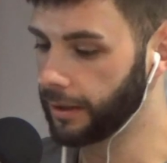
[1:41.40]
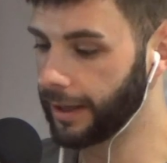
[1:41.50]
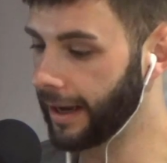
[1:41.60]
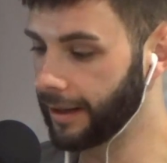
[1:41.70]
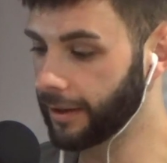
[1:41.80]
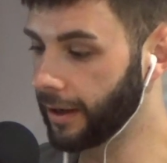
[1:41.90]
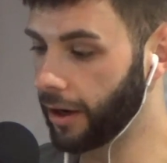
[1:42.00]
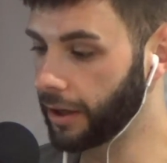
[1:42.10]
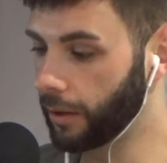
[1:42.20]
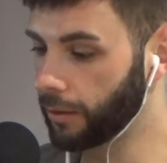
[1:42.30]
Yeah,
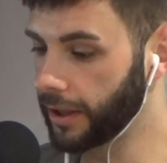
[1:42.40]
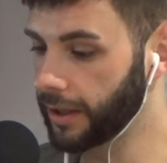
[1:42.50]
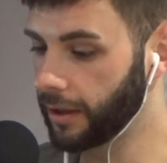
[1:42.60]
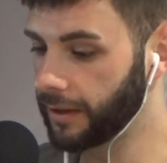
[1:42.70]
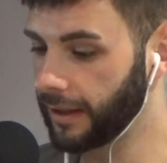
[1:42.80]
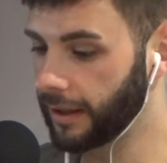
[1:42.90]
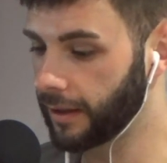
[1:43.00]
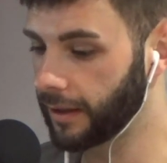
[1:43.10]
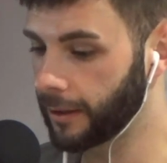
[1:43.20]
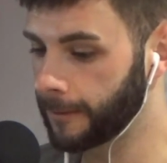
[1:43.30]
I don't like it. I
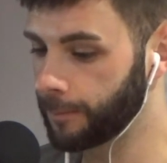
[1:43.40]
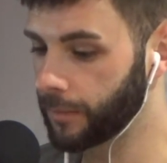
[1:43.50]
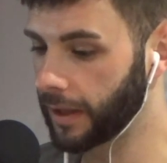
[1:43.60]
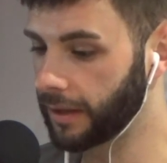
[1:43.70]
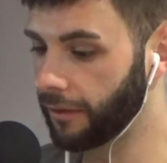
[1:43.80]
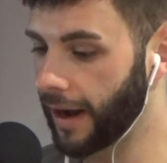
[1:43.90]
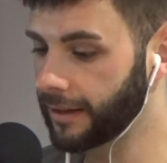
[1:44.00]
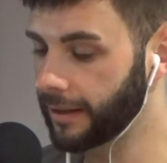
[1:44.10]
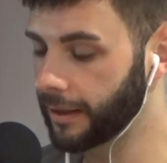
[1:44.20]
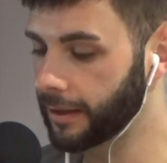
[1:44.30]
think like the
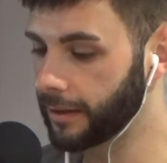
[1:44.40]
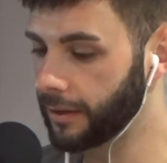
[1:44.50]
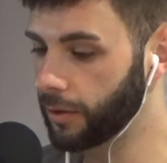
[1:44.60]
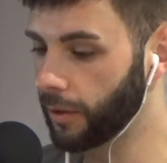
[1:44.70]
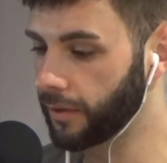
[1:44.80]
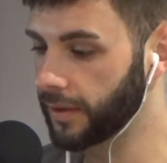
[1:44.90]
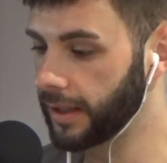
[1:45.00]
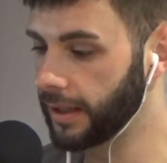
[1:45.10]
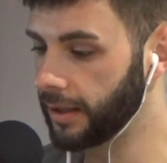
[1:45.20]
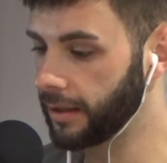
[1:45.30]
fact that the
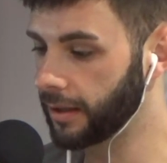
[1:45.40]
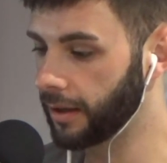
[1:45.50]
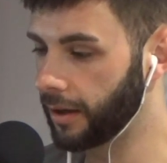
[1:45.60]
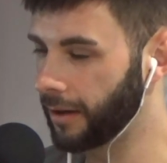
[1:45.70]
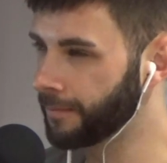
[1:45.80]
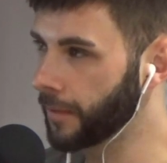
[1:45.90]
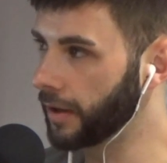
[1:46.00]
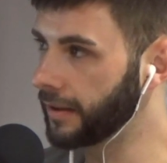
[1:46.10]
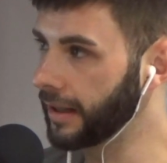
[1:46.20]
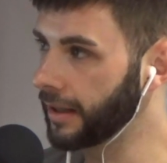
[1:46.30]
UFC,
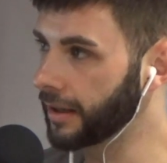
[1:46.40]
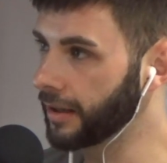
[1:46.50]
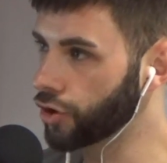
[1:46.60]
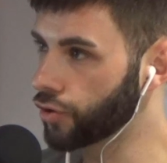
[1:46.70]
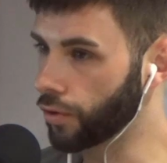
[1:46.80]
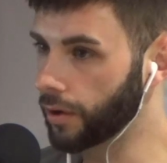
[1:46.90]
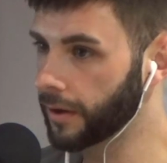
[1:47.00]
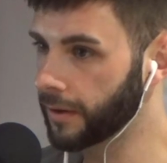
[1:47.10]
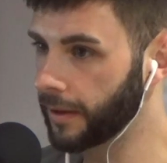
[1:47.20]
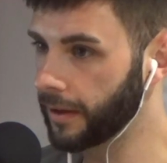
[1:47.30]
I think, is
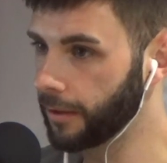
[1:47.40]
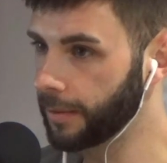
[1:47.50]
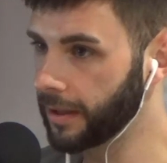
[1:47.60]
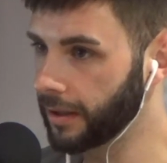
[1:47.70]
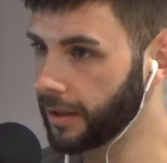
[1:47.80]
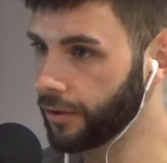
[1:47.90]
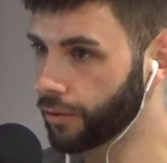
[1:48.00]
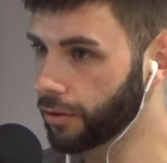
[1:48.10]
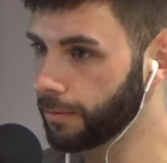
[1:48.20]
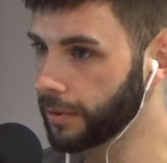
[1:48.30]
struggling a little bit in
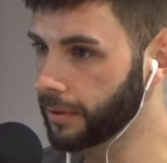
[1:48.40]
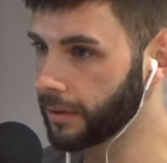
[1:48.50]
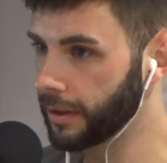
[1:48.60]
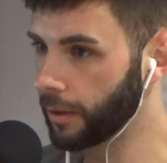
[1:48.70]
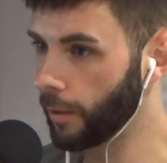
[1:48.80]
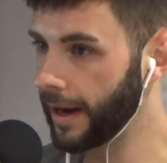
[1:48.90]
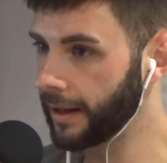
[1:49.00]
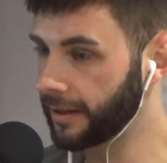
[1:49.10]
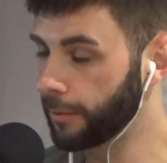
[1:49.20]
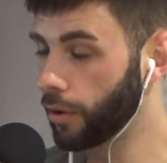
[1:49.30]
Europe in a way.
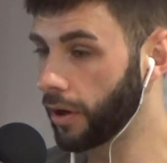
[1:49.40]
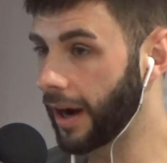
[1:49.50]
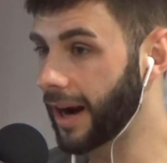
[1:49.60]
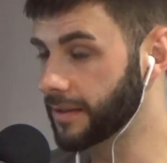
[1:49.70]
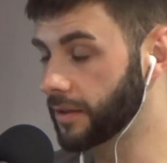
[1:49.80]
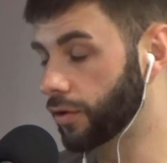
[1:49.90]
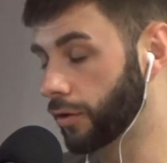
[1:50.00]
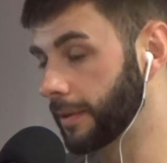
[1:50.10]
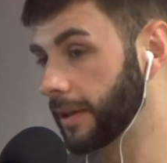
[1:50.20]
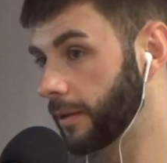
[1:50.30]
Like they put on cards in
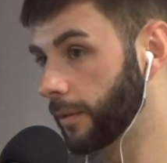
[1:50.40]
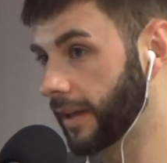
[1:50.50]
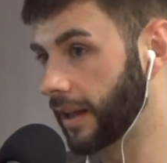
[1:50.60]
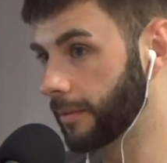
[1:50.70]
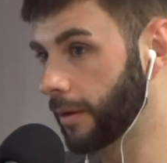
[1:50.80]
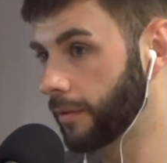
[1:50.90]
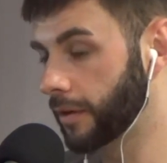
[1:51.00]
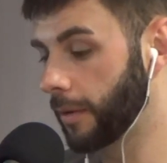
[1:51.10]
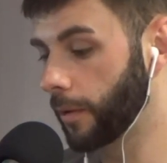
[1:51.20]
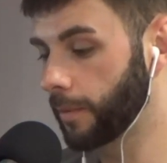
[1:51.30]
Europe and they do sell them out for
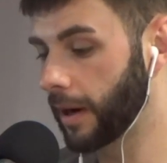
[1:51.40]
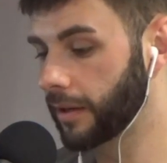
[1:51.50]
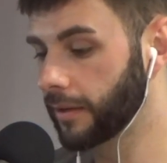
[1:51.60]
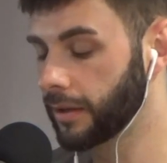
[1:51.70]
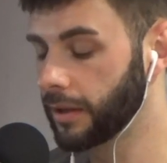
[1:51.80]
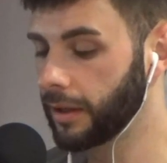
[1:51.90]
the most part.